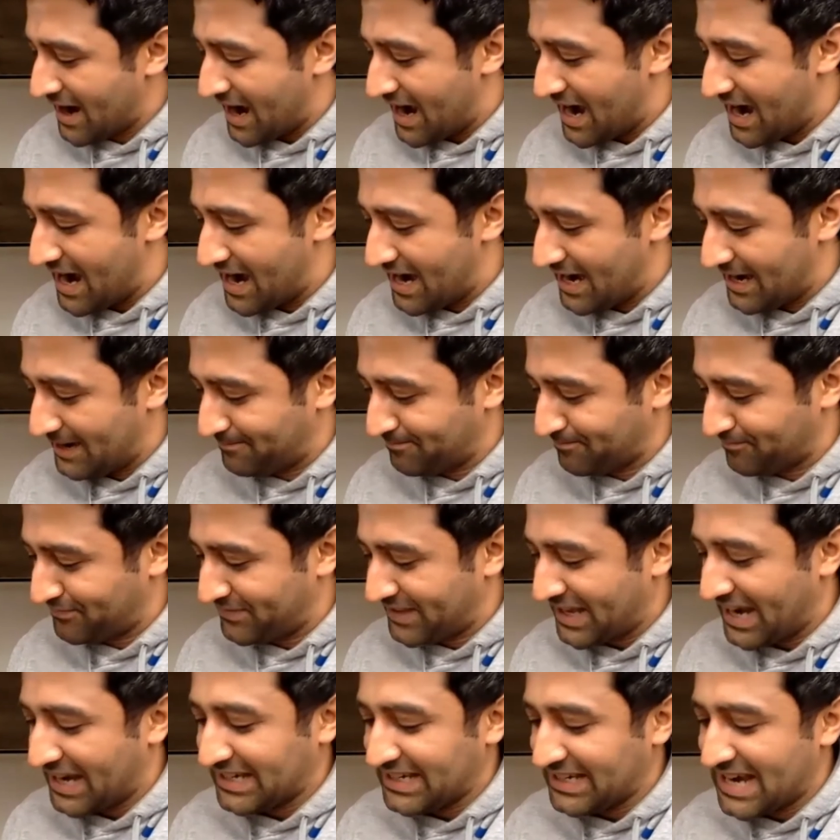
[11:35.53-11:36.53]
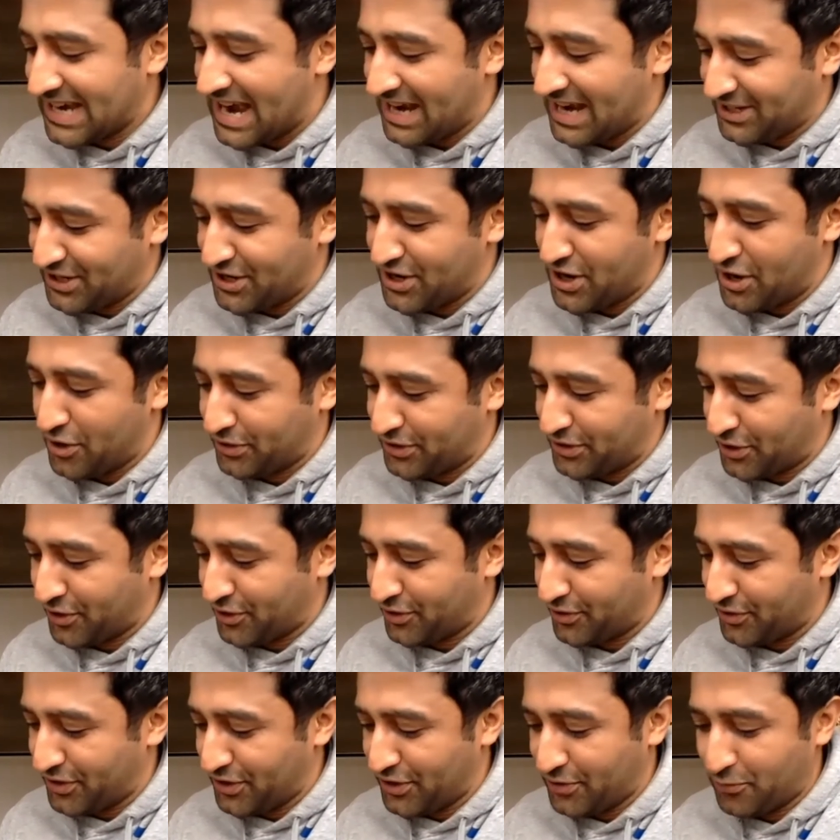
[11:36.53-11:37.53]
That yeah,
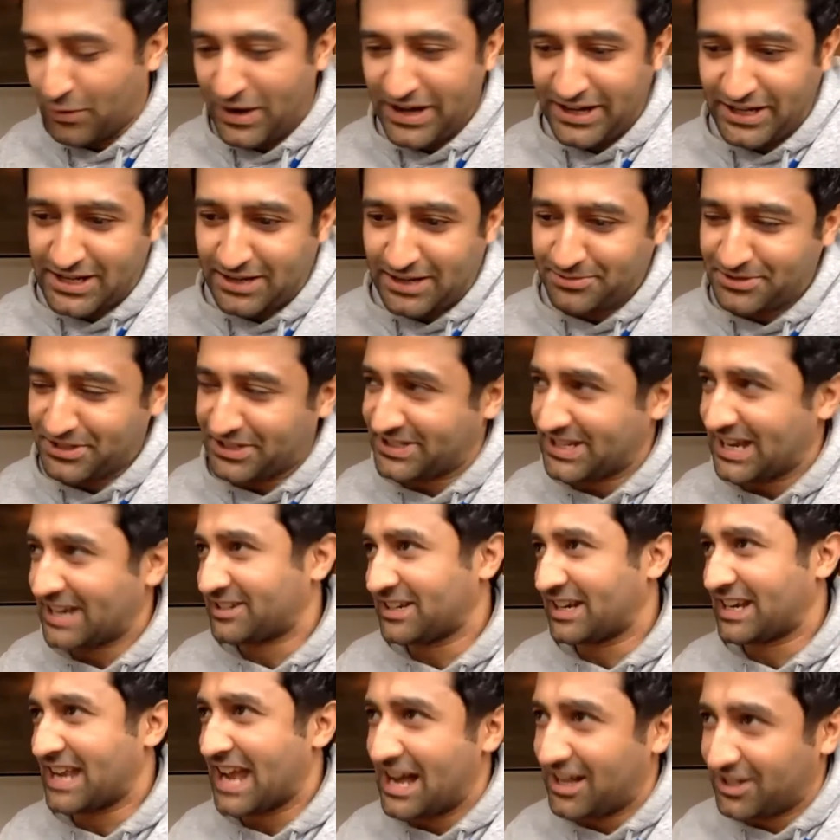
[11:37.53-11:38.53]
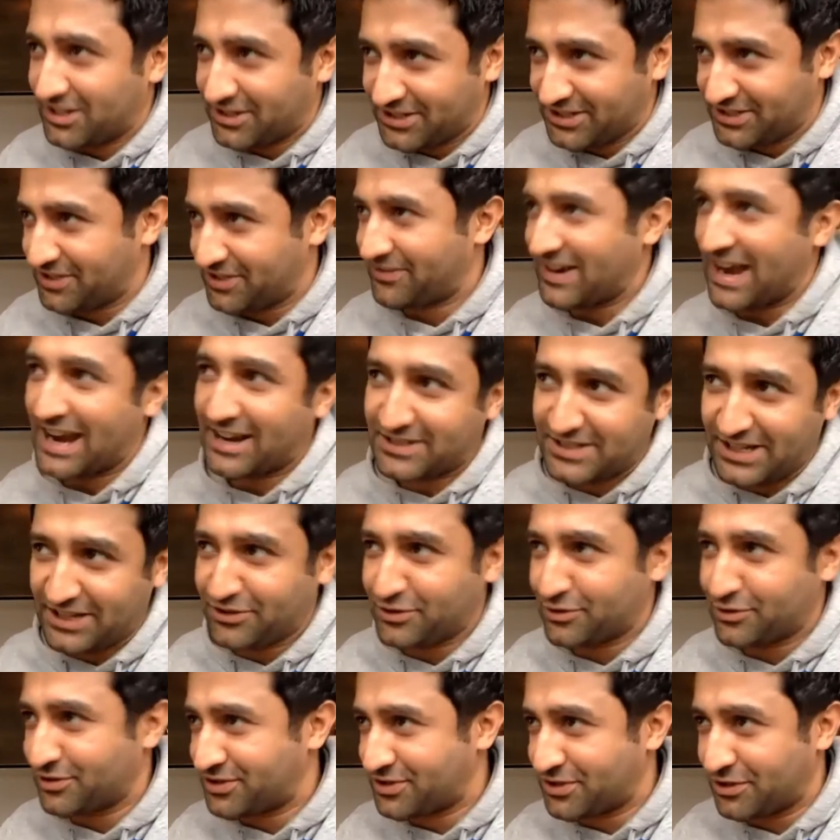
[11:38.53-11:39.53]
there, when it comes to technicalities of acting,
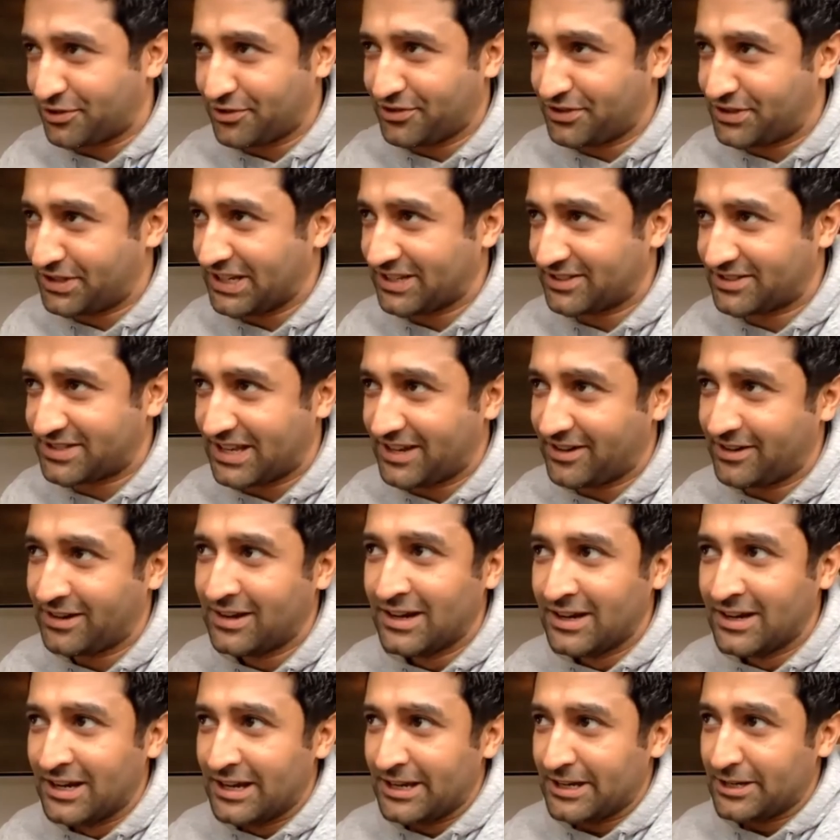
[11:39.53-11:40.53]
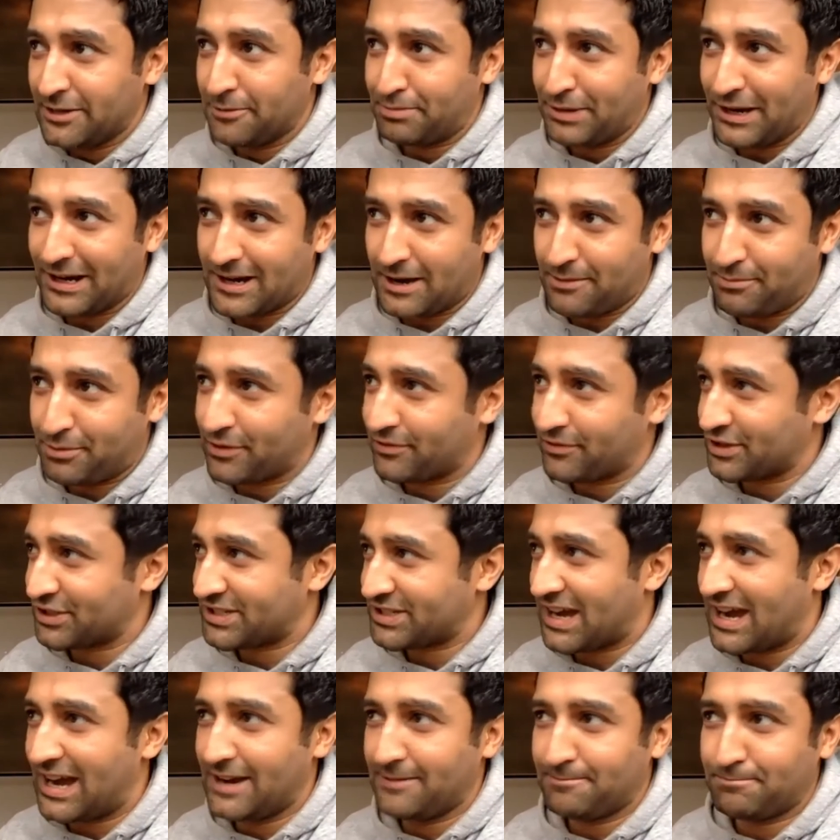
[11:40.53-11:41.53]
there's certain things that you pick up over
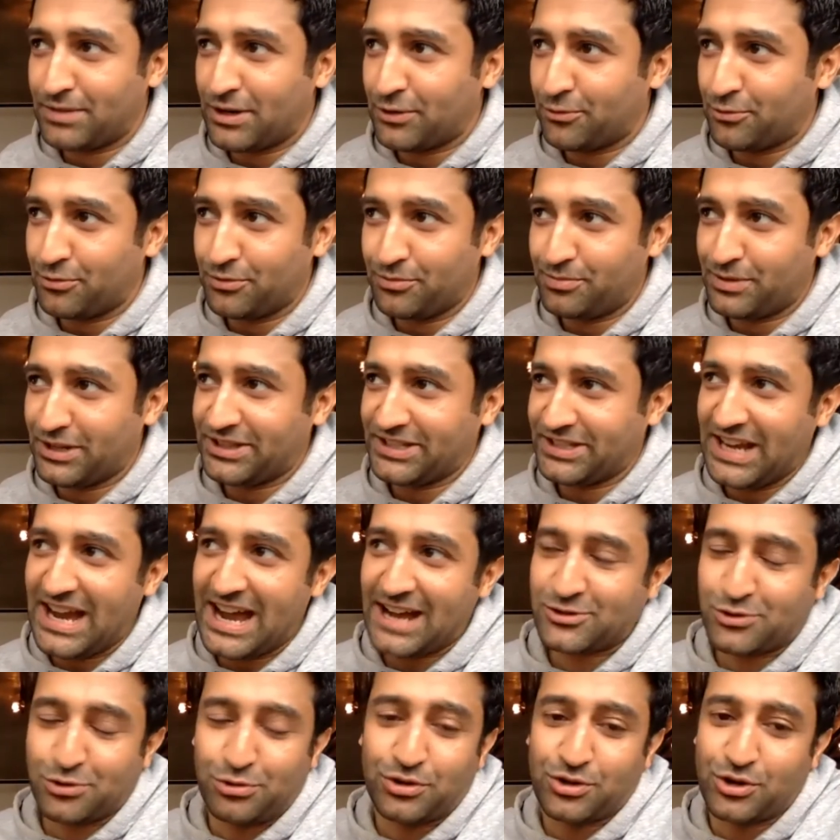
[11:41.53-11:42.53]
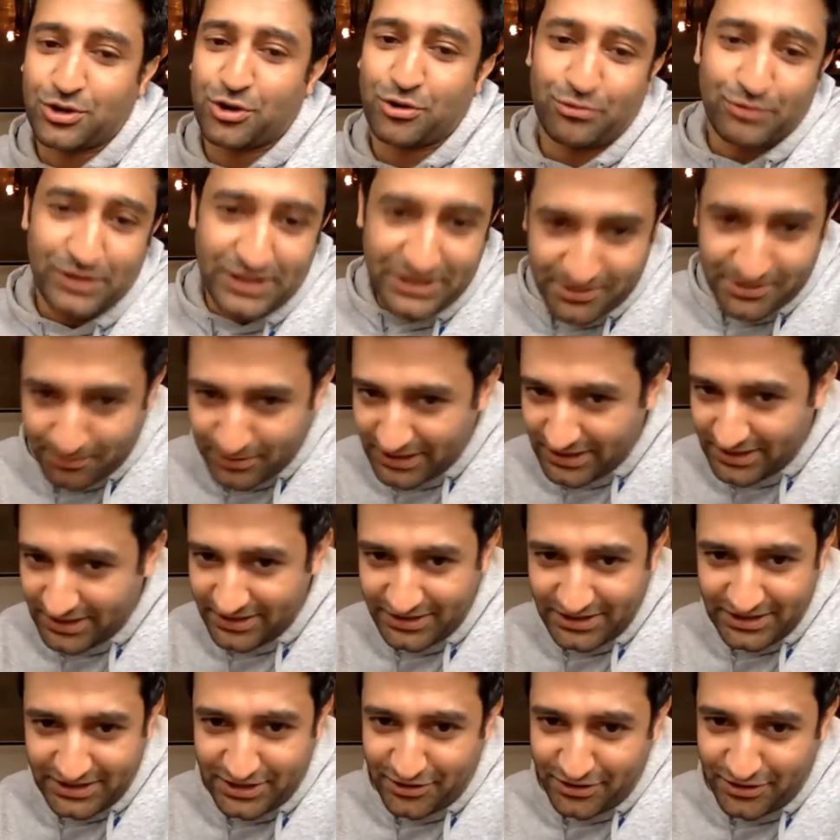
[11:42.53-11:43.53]
time, but the actual
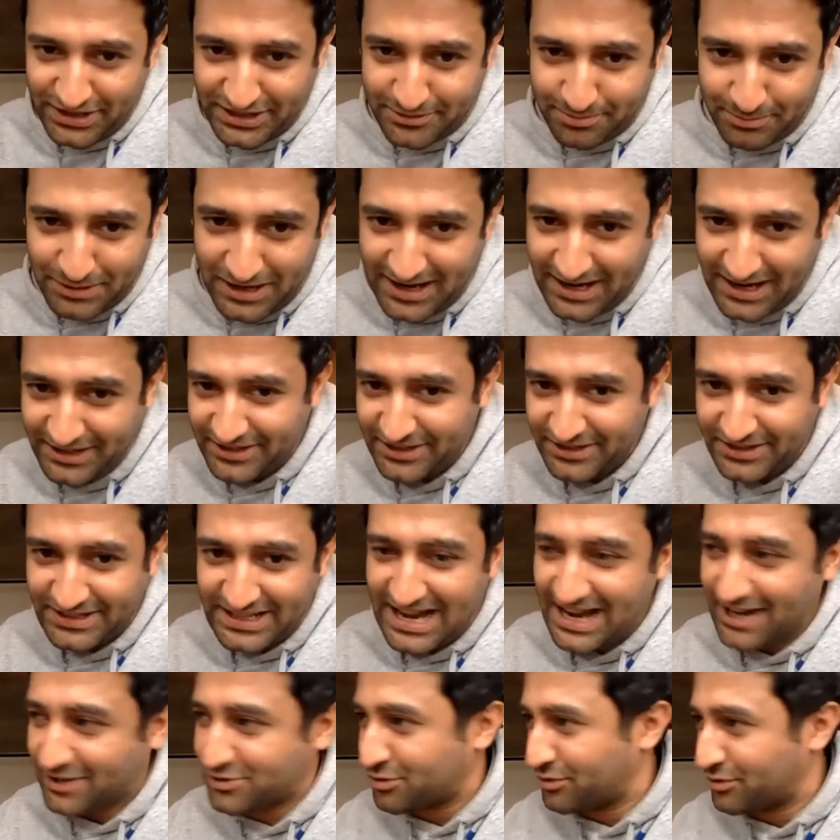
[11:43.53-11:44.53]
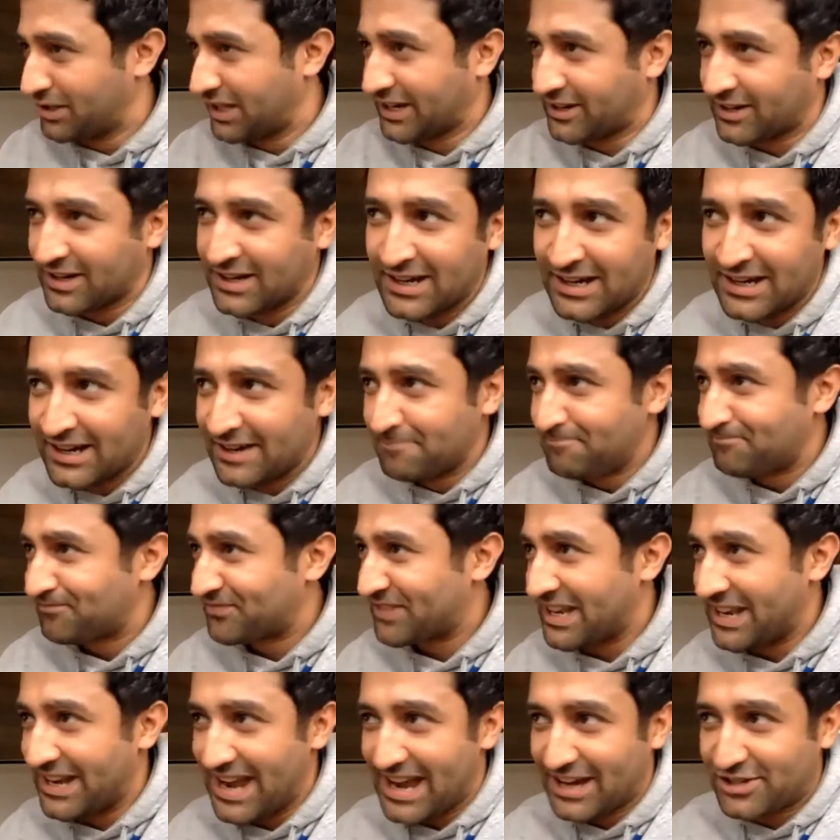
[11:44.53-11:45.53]
charisma, that's behind it, the actual like
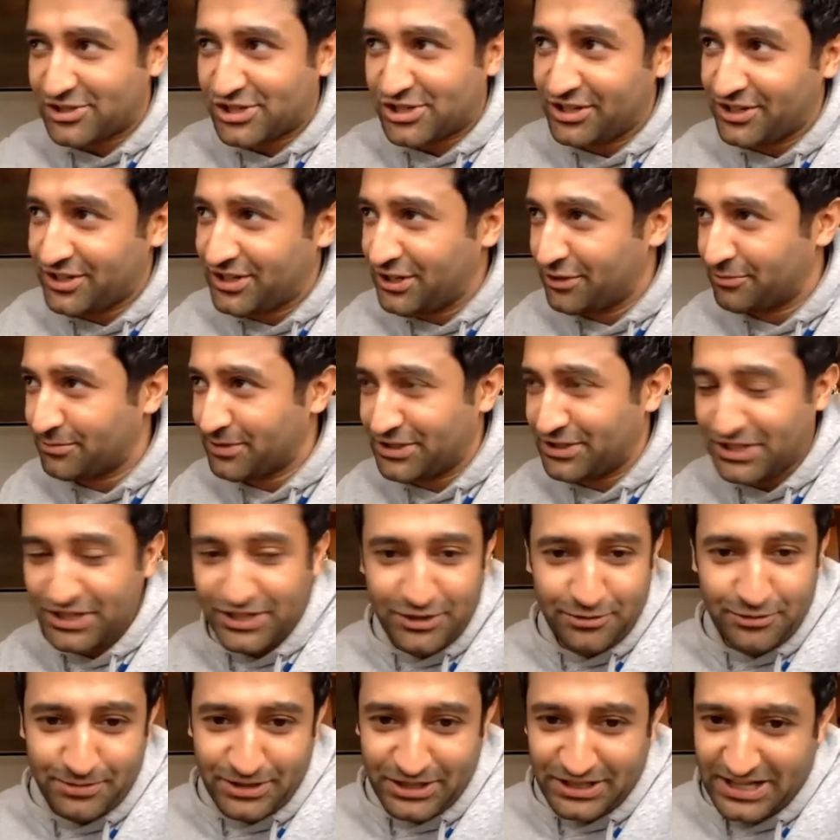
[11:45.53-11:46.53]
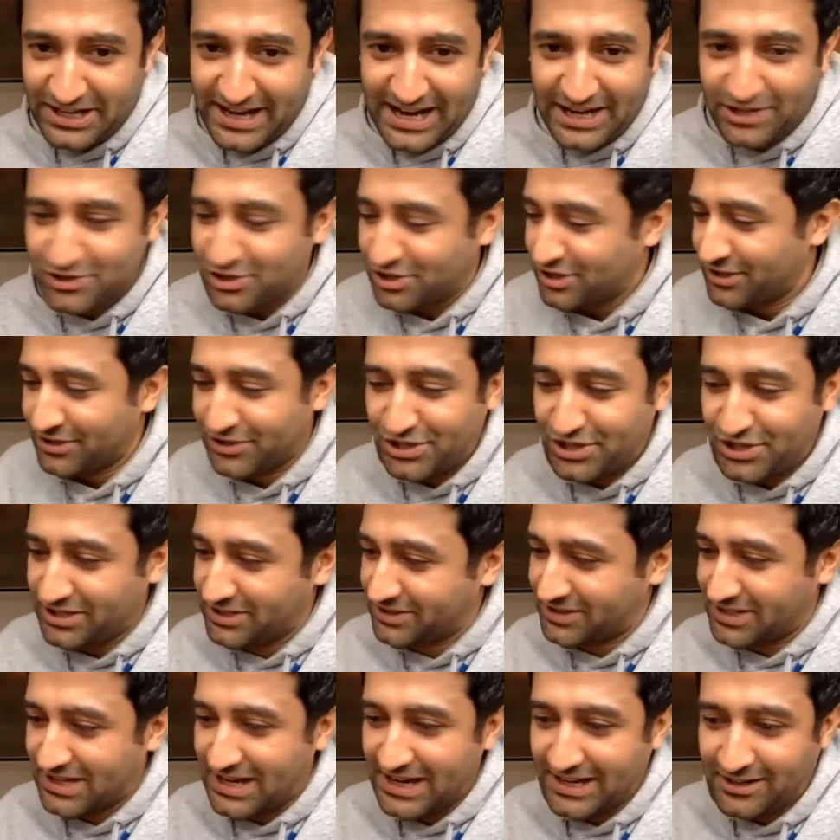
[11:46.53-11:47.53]
connection, human to human connection,
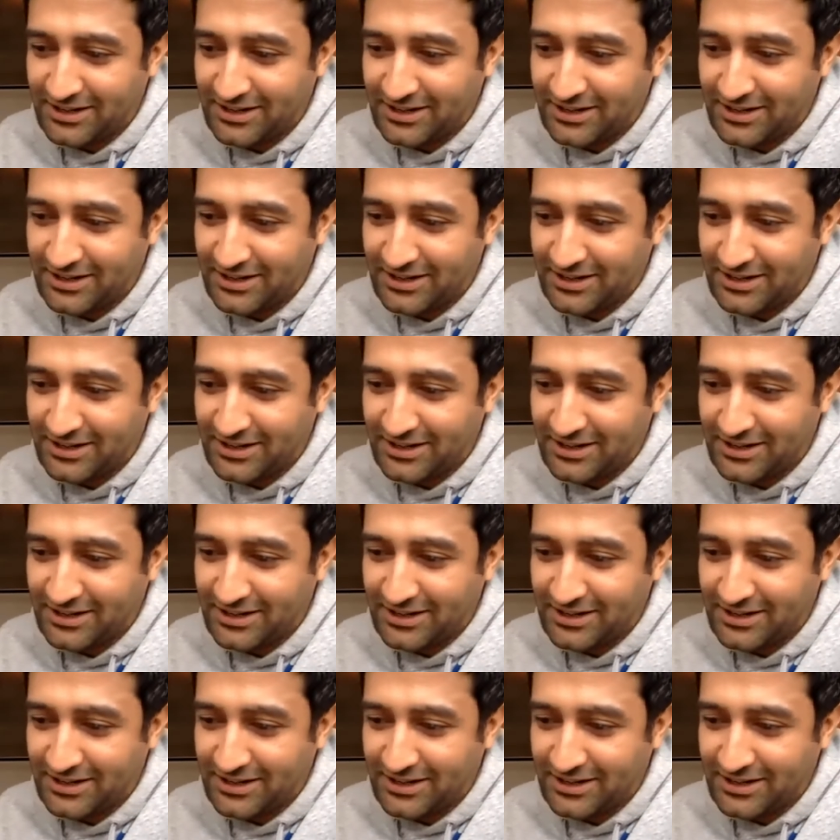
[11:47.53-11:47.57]
she's